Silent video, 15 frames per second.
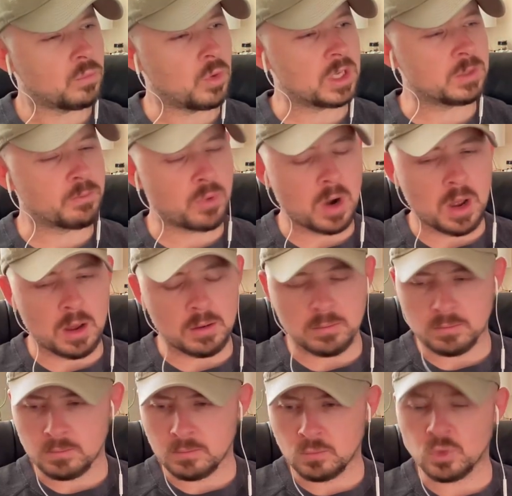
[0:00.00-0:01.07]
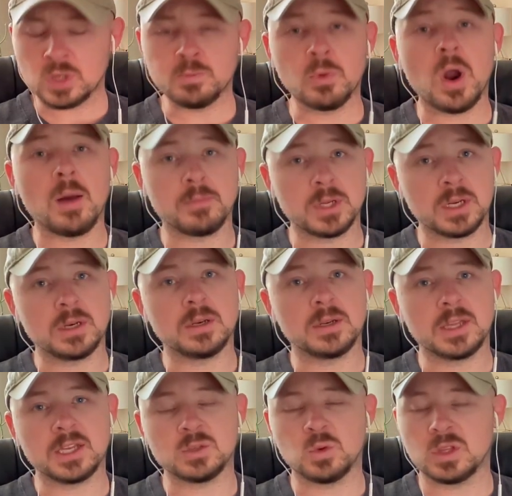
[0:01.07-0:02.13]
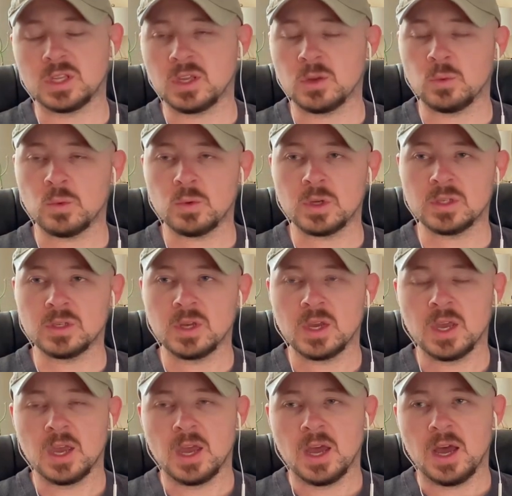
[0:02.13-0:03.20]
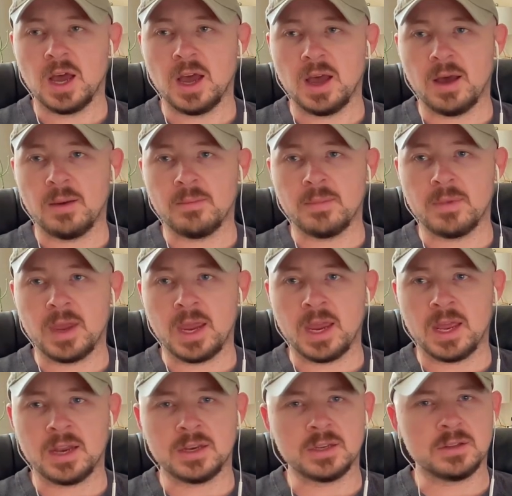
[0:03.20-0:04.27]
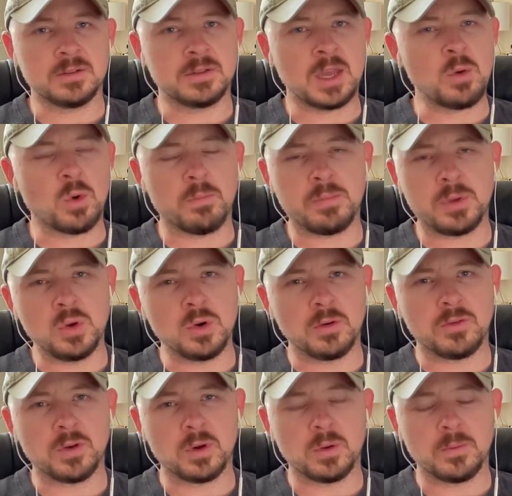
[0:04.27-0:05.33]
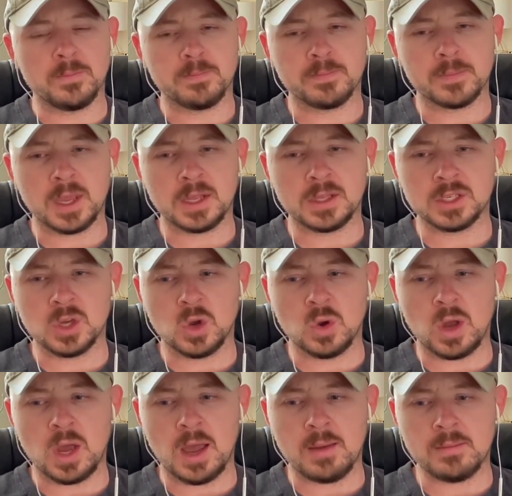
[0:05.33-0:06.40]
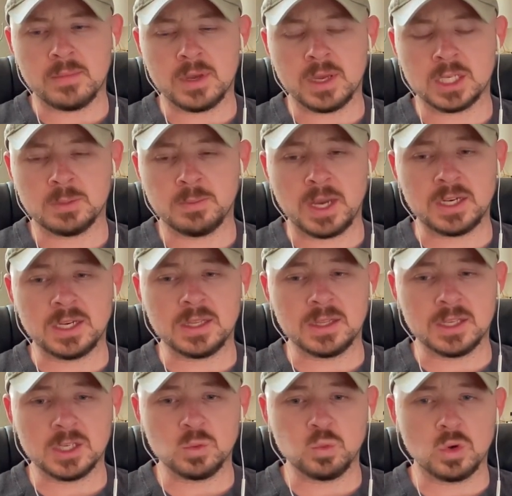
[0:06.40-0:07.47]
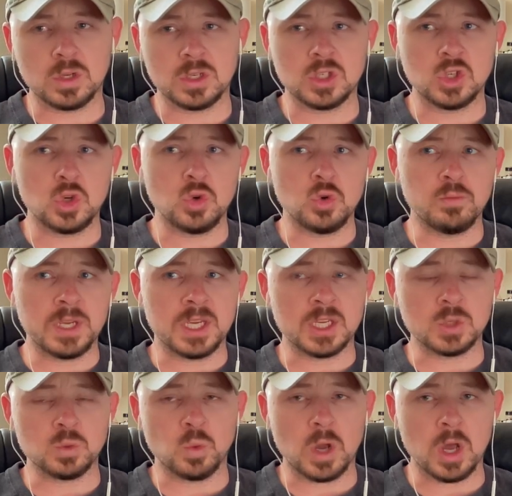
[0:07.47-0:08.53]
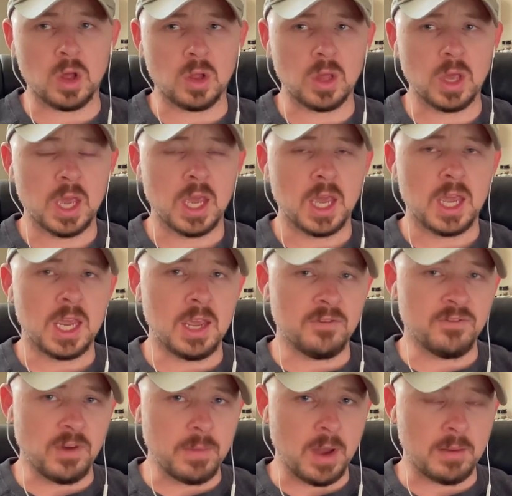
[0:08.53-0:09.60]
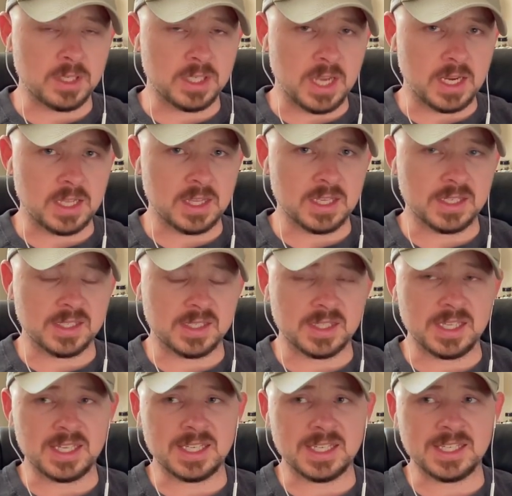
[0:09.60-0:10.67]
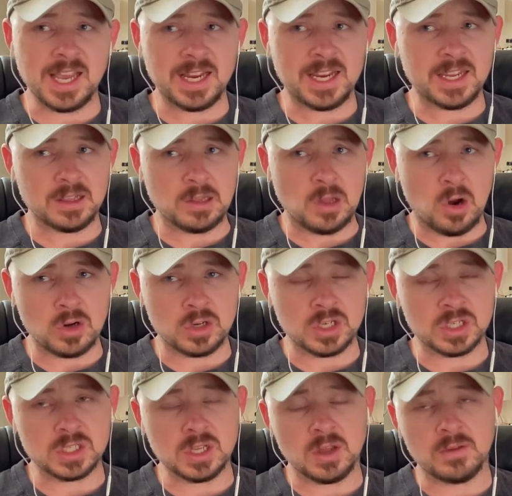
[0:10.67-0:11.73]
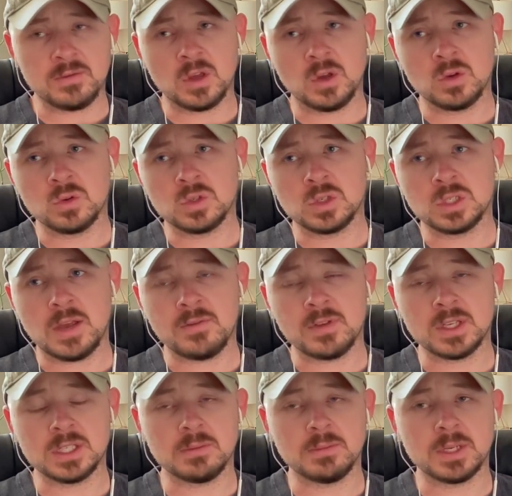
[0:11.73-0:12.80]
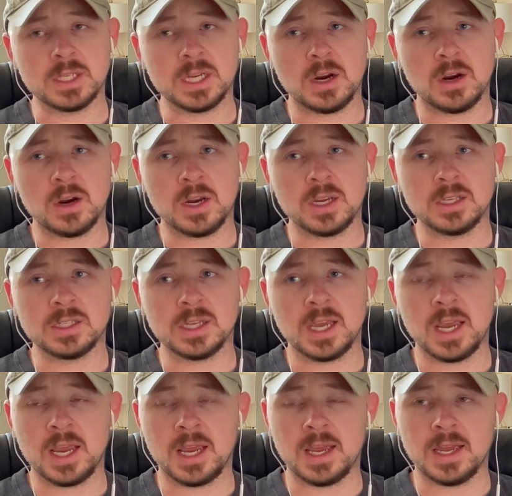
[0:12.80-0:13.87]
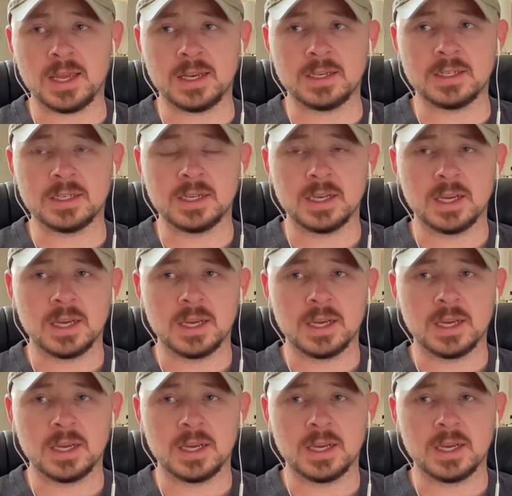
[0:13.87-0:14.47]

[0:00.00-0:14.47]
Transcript: West Brompton. That's what the other one was. And they were beautiful. And so I'm expecting this one to be as well. If I'm not mistaken, this is the second largest of those seven cemeteries. And